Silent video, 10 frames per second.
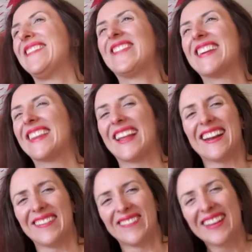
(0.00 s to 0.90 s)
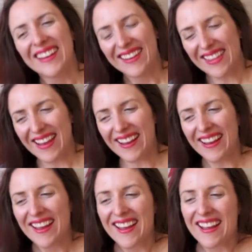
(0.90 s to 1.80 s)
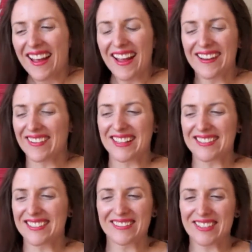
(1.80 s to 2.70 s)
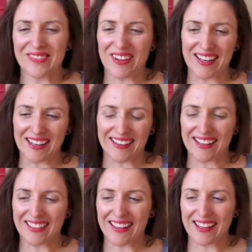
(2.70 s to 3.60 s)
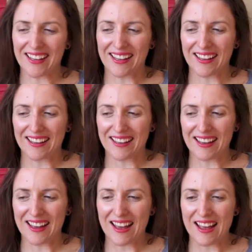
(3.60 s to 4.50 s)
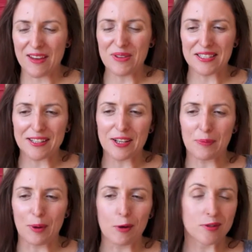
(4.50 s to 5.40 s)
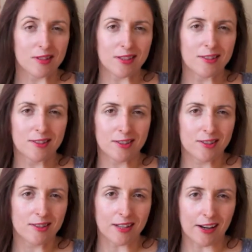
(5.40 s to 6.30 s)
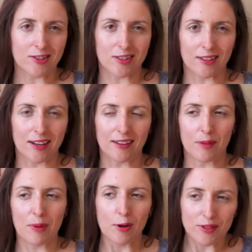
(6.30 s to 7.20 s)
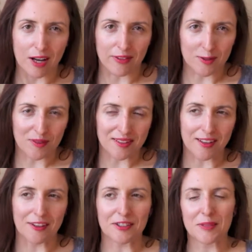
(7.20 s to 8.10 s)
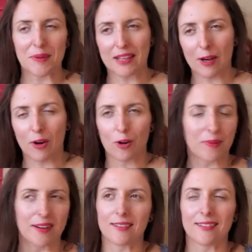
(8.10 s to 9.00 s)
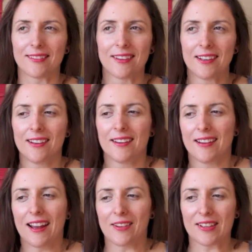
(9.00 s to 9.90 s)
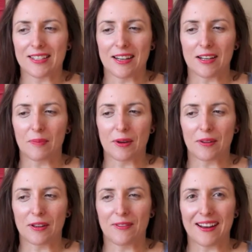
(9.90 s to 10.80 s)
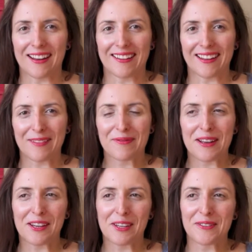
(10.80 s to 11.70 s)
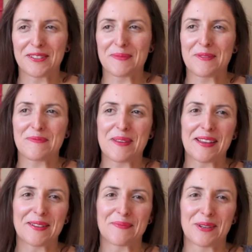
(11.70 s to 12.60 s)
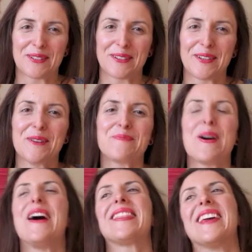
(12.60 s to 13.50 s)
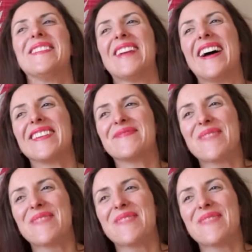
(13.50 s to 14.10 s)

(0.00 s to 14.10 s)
wouldn't let him. Anyways, it was funny. Like it was in their postage section, and the post office was closed, but they were open. And anyways, it ended up being really funny, and they accused him of being the person who bought them out of